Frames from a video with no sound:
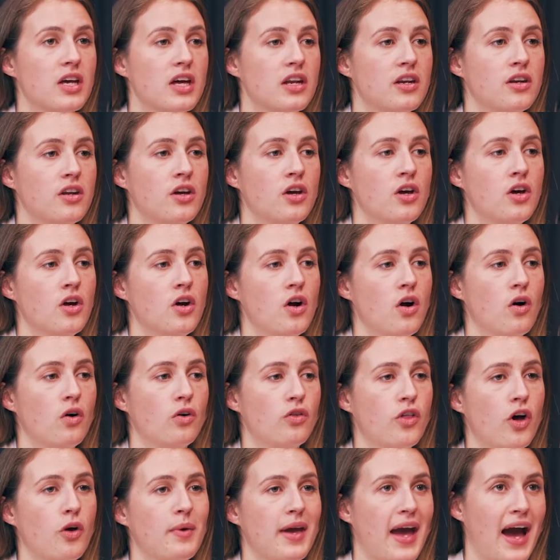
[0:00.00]
And
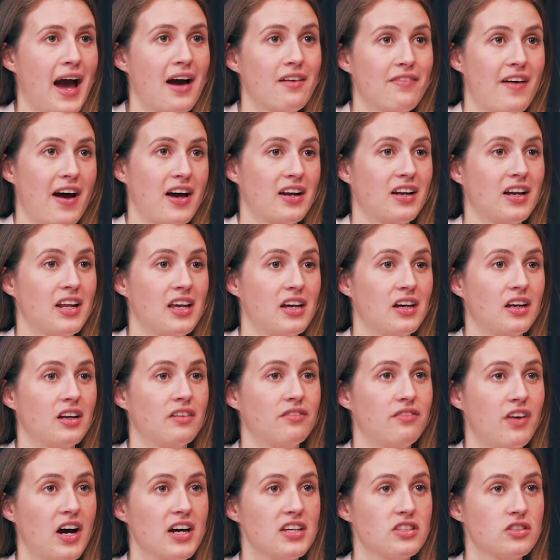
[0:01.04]
although we have had legal
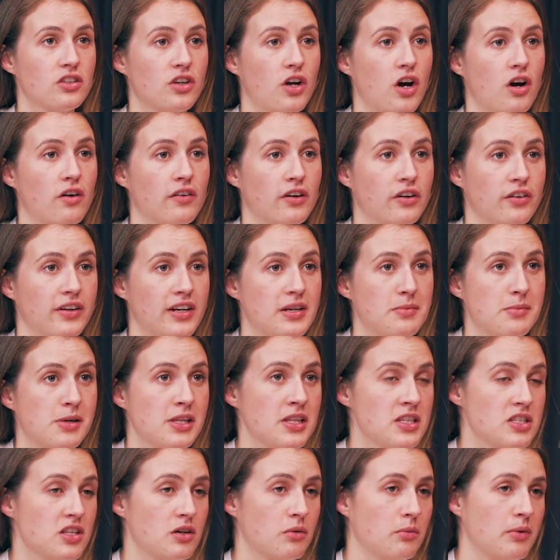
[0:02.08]
advice on our
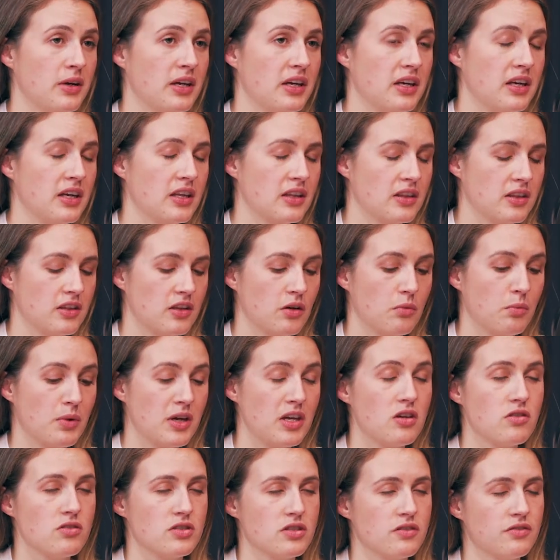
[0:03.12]
agreements that we
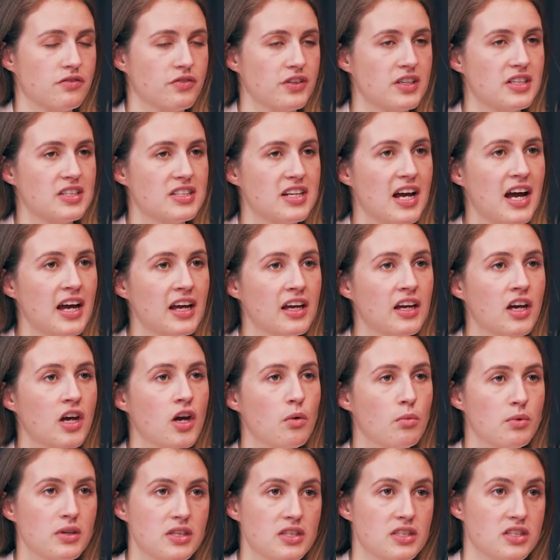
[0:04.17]
use at Freestak,
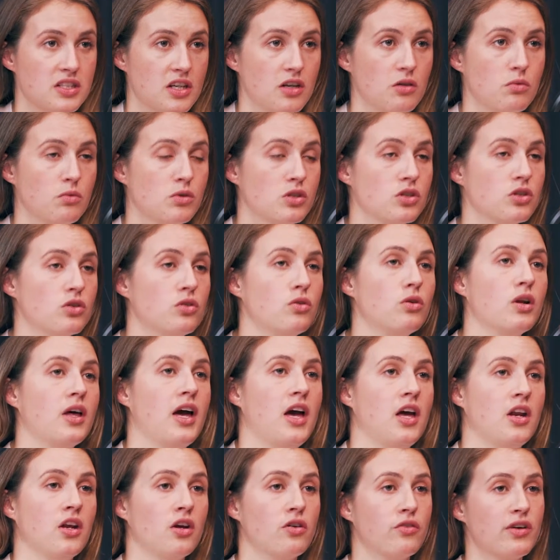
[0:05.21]
we still would call it
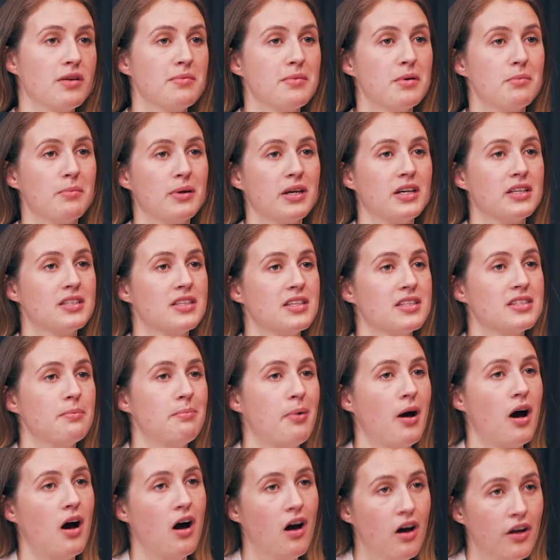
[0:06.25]
an agreement because it's a
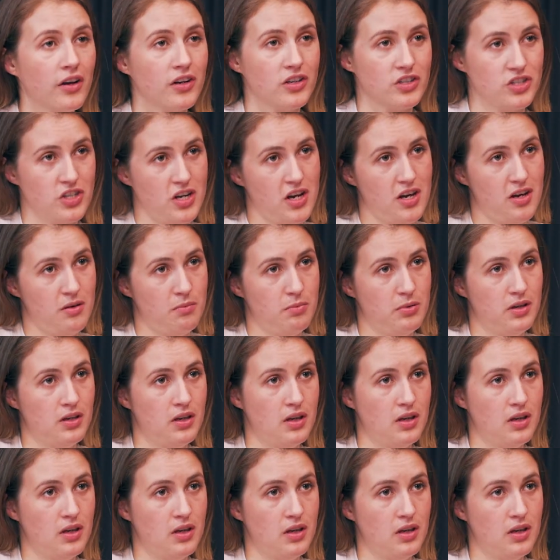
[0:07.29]
partnership.